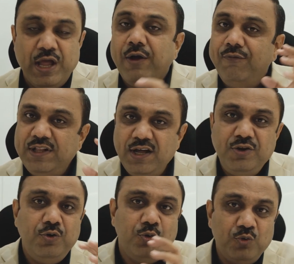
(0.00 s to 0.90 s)
whether
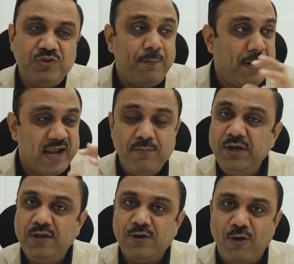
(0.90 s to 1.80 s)
you use the
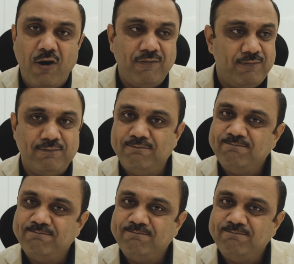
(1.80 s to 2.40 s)
parameter of,